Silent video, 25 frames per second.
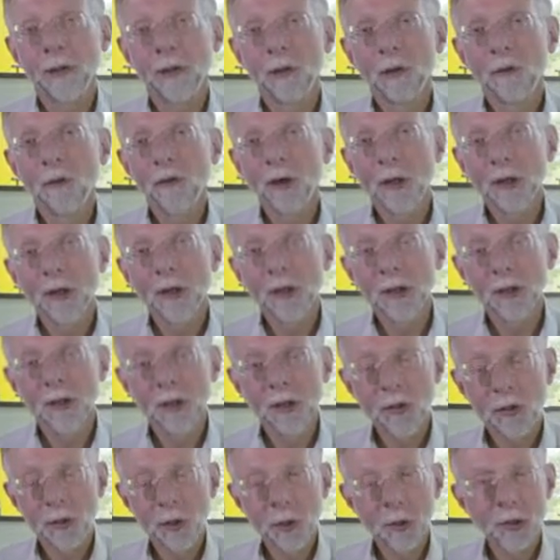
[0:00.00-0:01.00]
For instance,
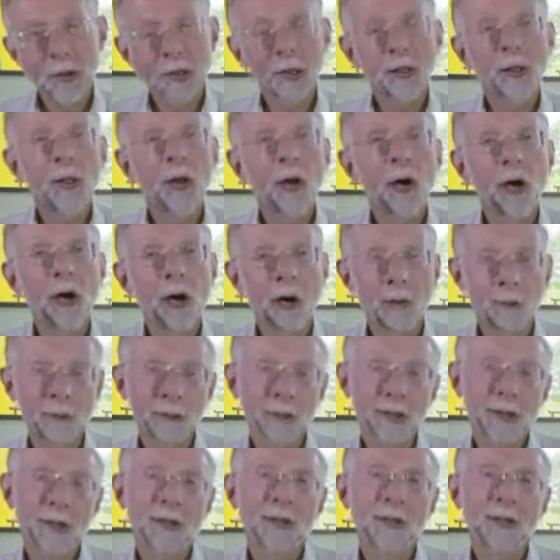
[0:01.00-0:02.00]
those in the
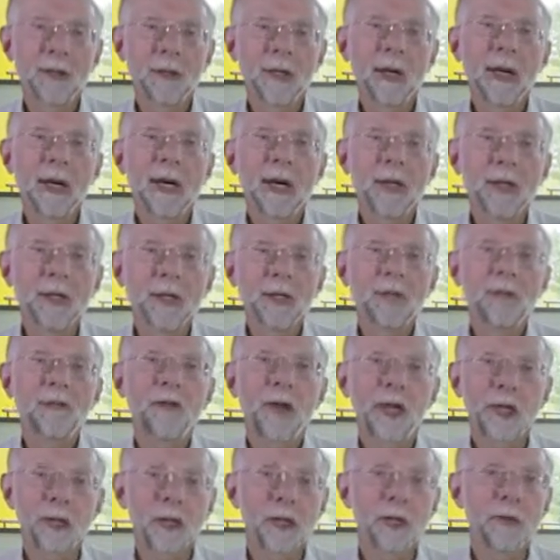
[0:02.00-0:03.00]
arms aren't
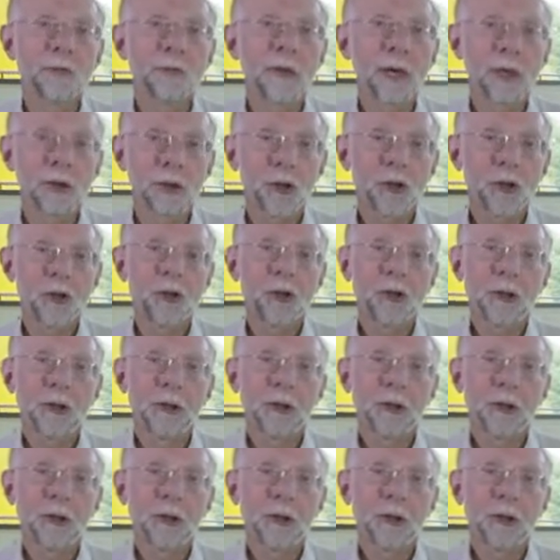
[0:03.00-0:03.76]
affected much.